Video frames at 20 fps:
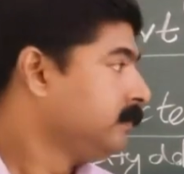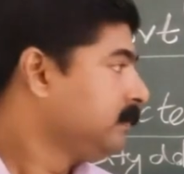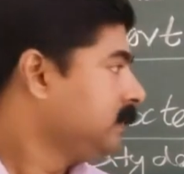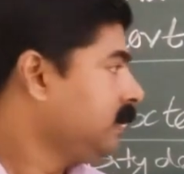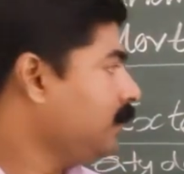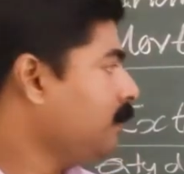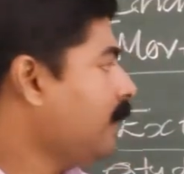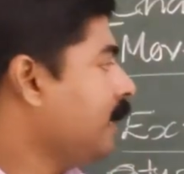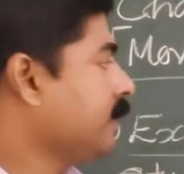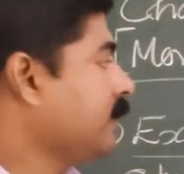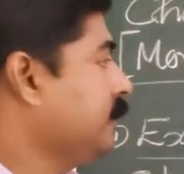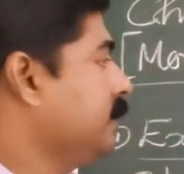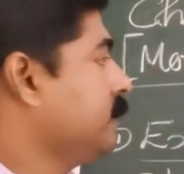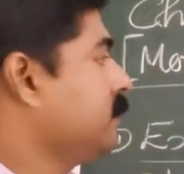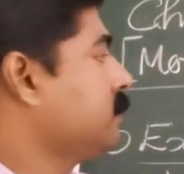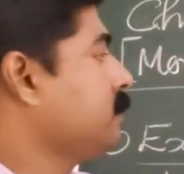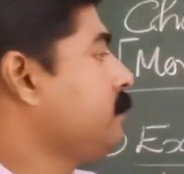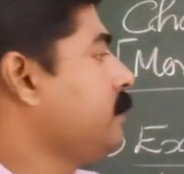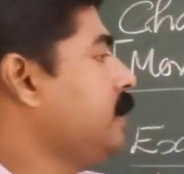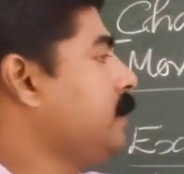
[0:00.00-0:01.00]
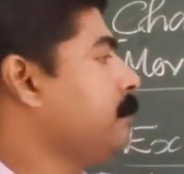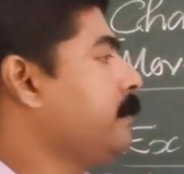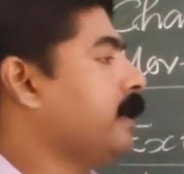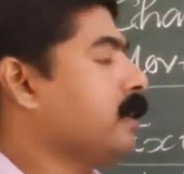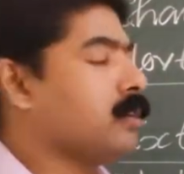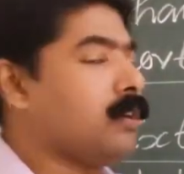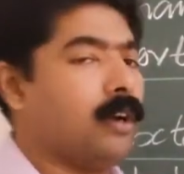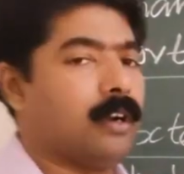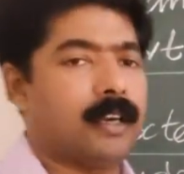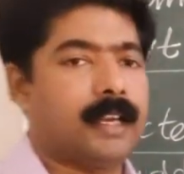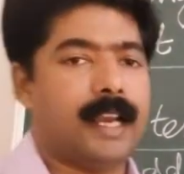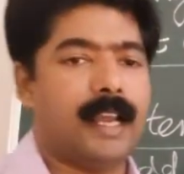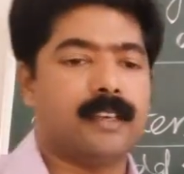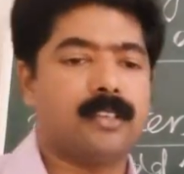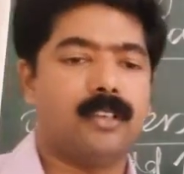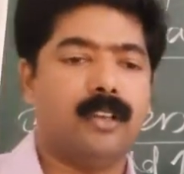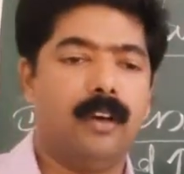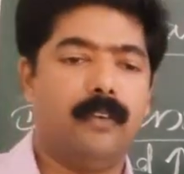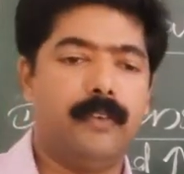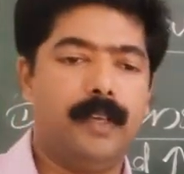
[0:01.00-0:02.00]
Now what is mean by
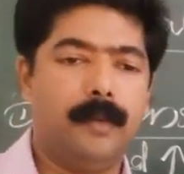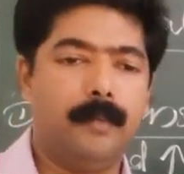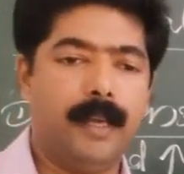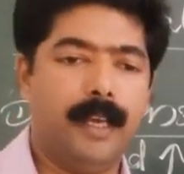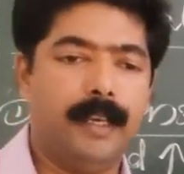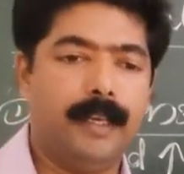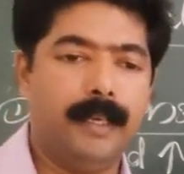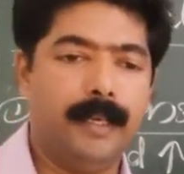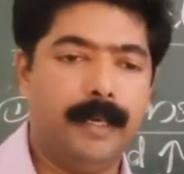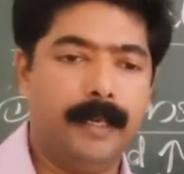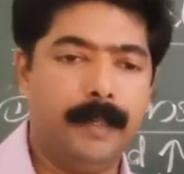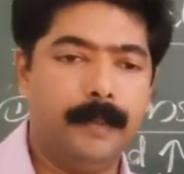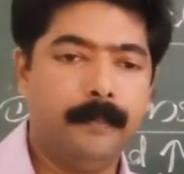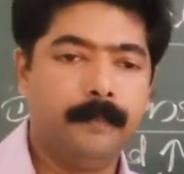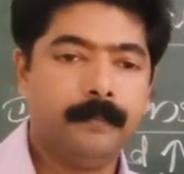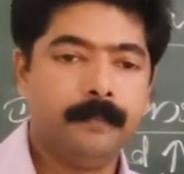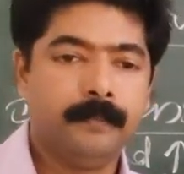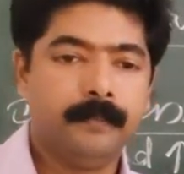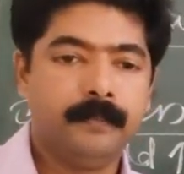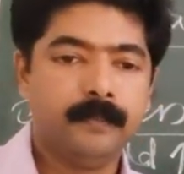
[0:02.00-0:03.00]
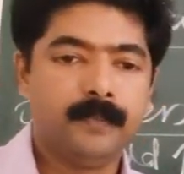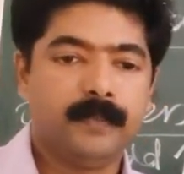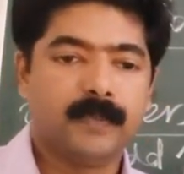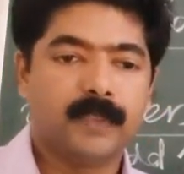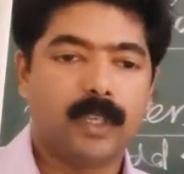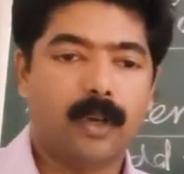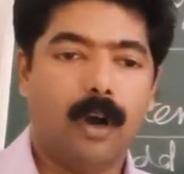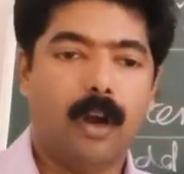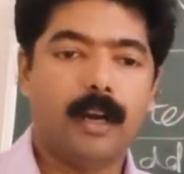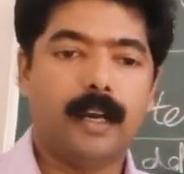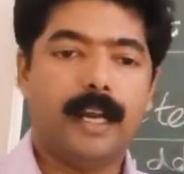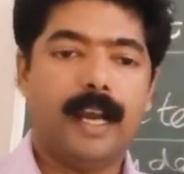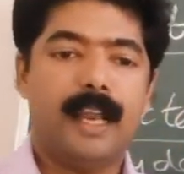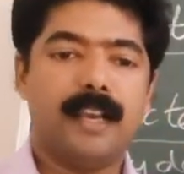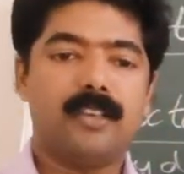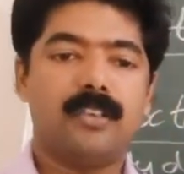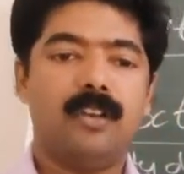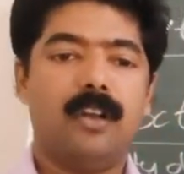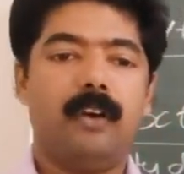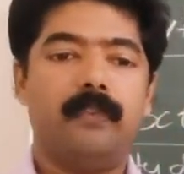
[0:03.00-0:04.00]
contraction of demand?
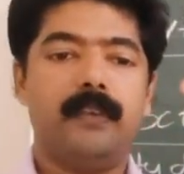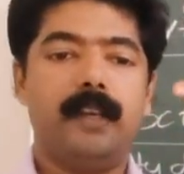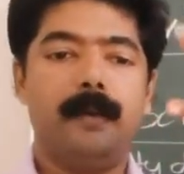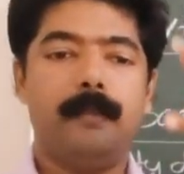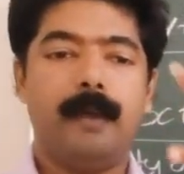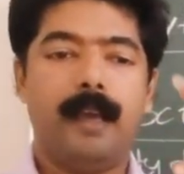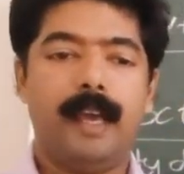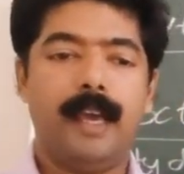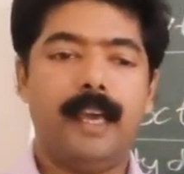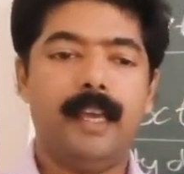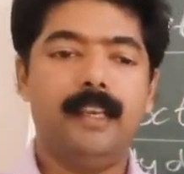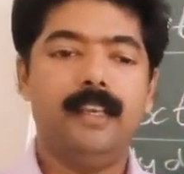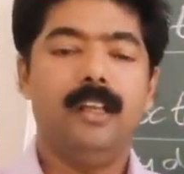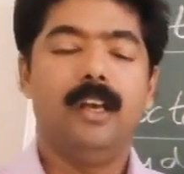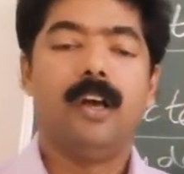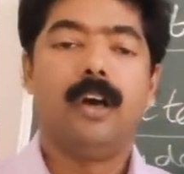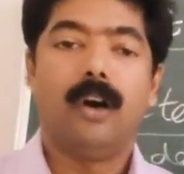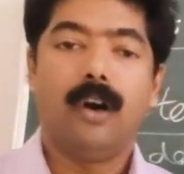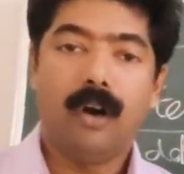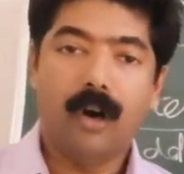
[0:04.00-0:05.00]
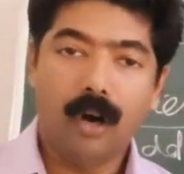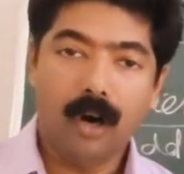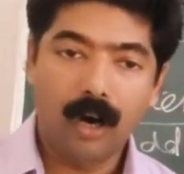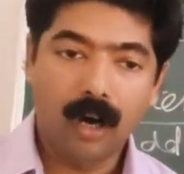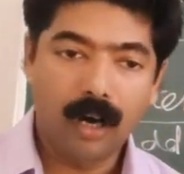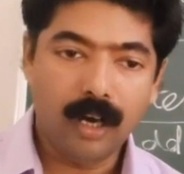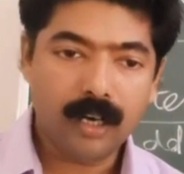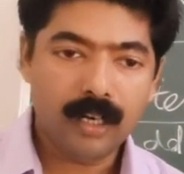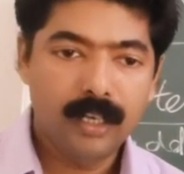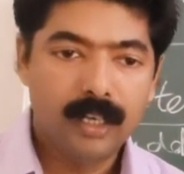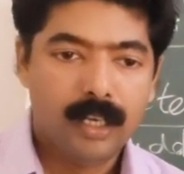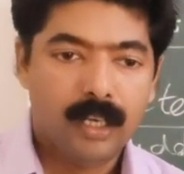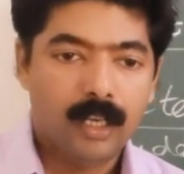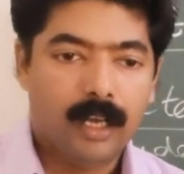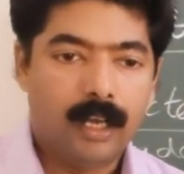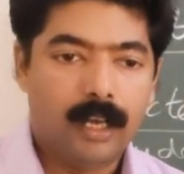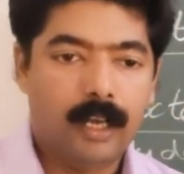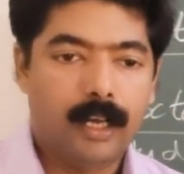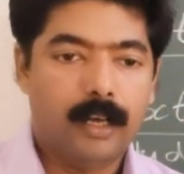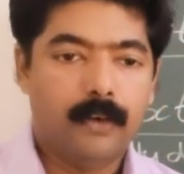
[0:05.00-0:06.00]
Contraction of demand or
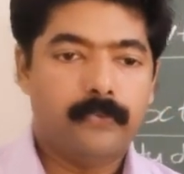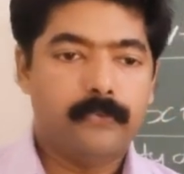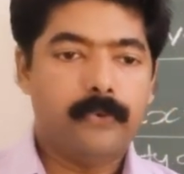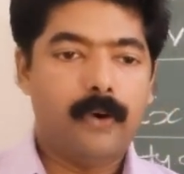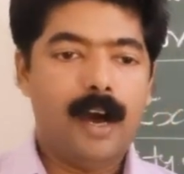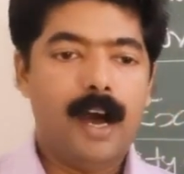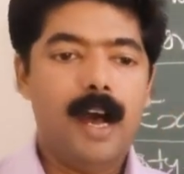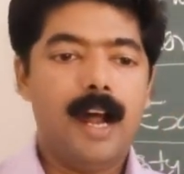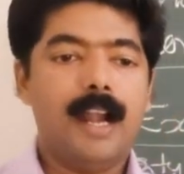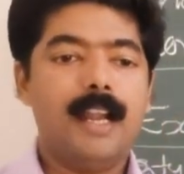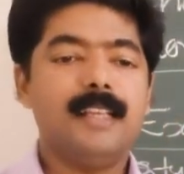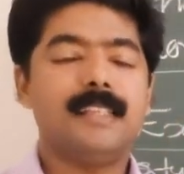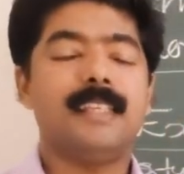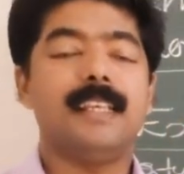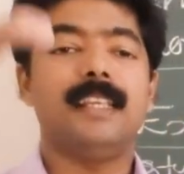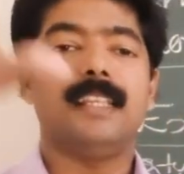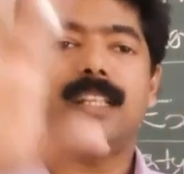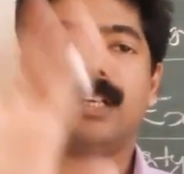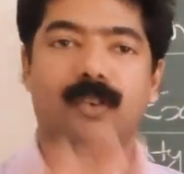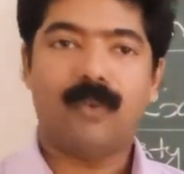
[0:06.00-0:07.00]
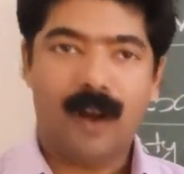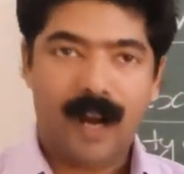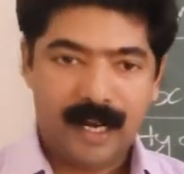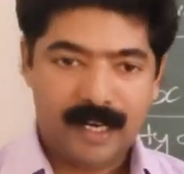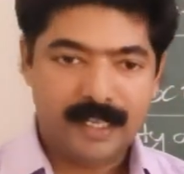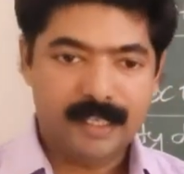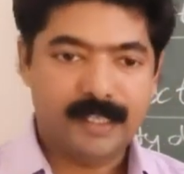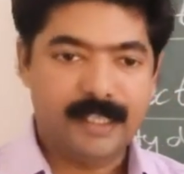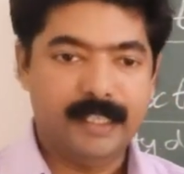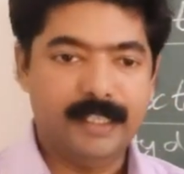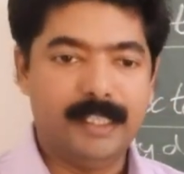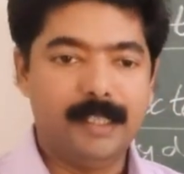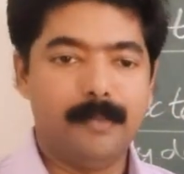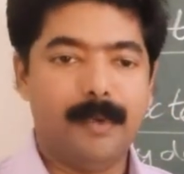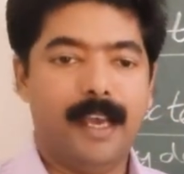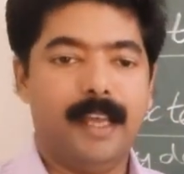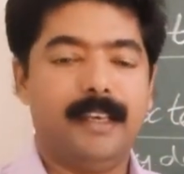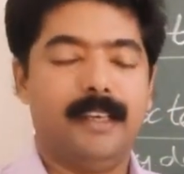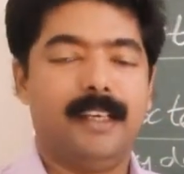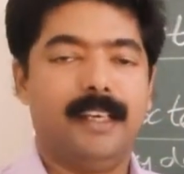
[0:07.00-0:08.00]
falls in the quantity
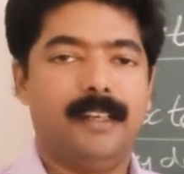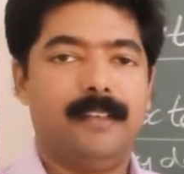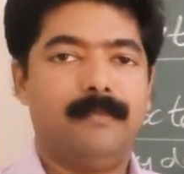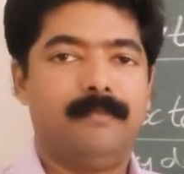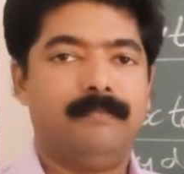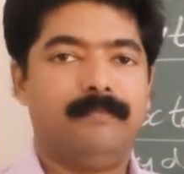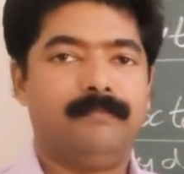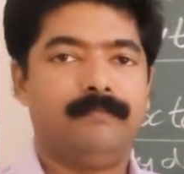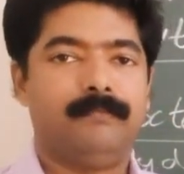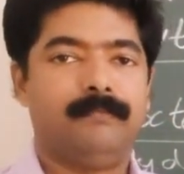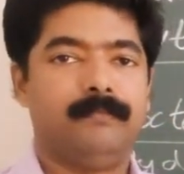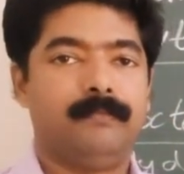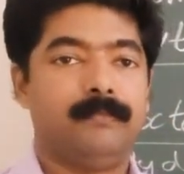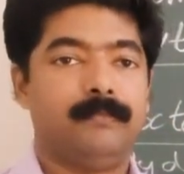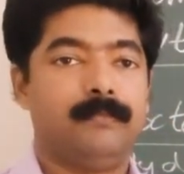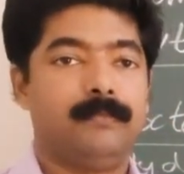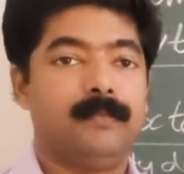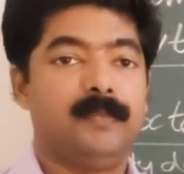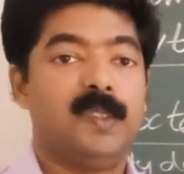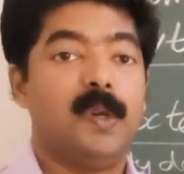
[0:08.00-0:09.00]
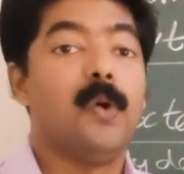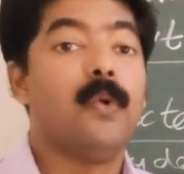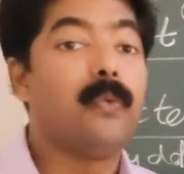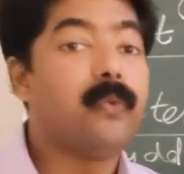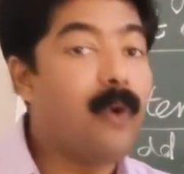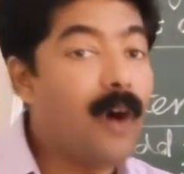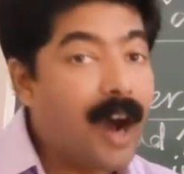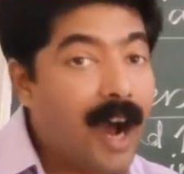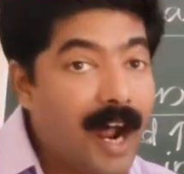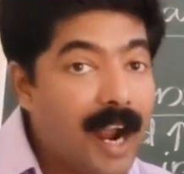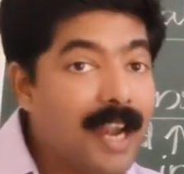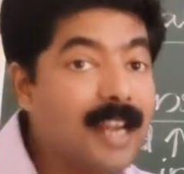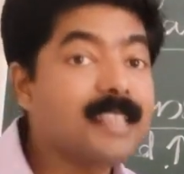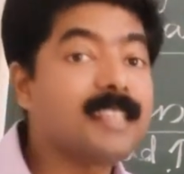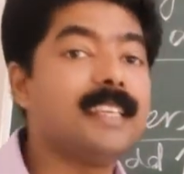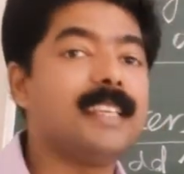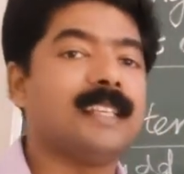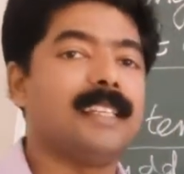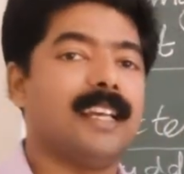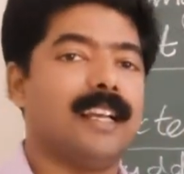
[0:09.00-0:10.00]
demanded. Falls
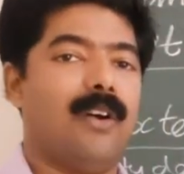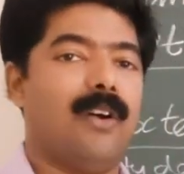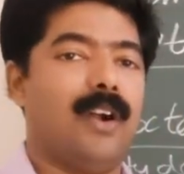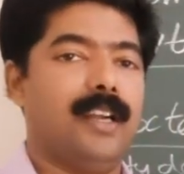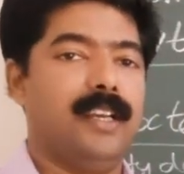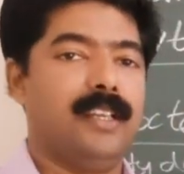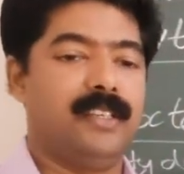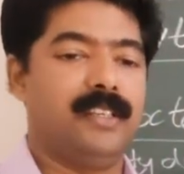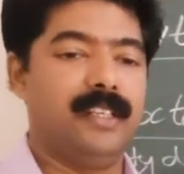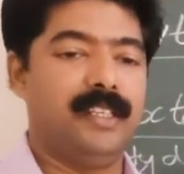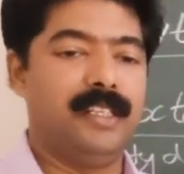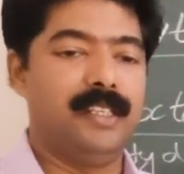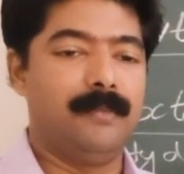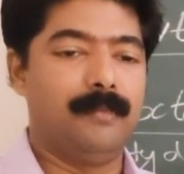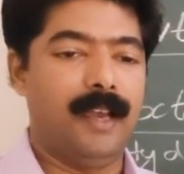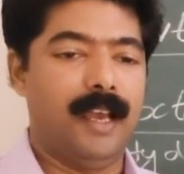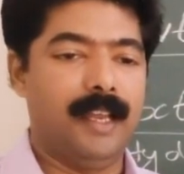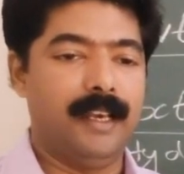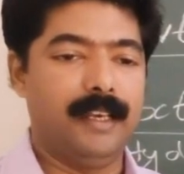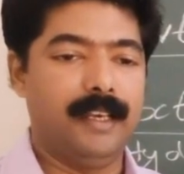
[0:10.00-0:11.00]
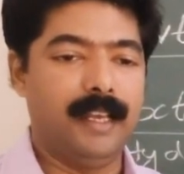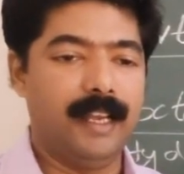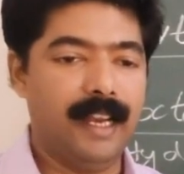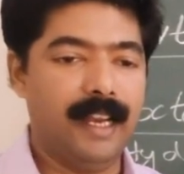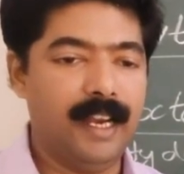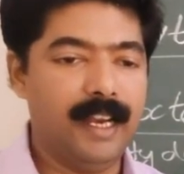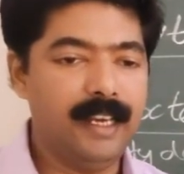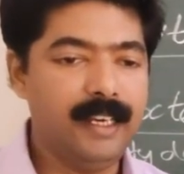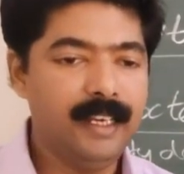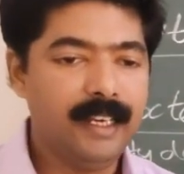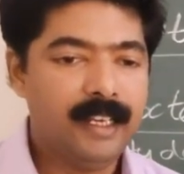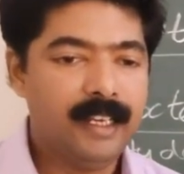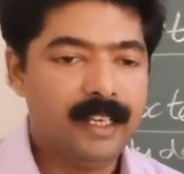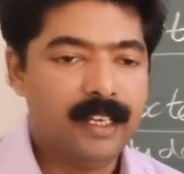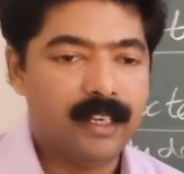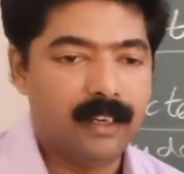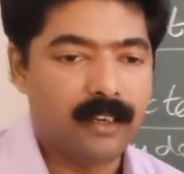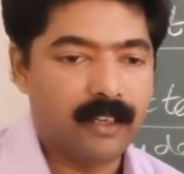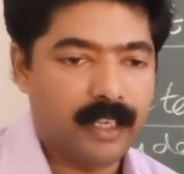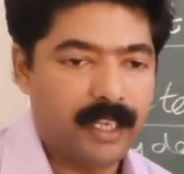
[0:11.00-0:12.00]
in the quantity demanded.
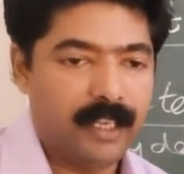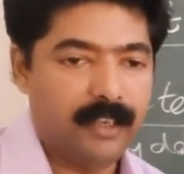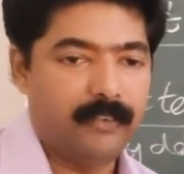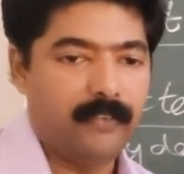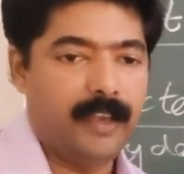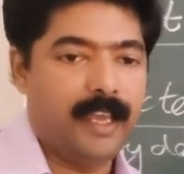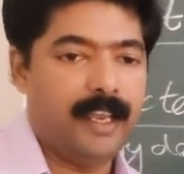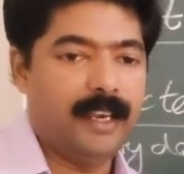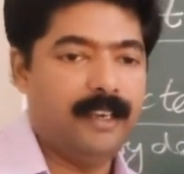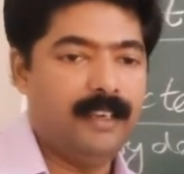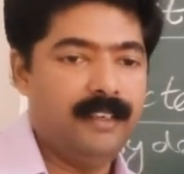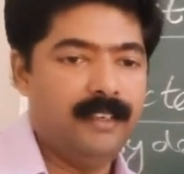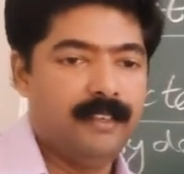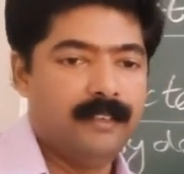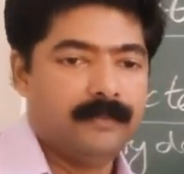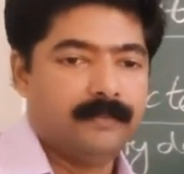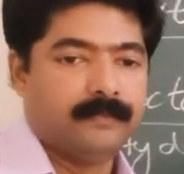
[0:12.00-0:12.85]
Okay, when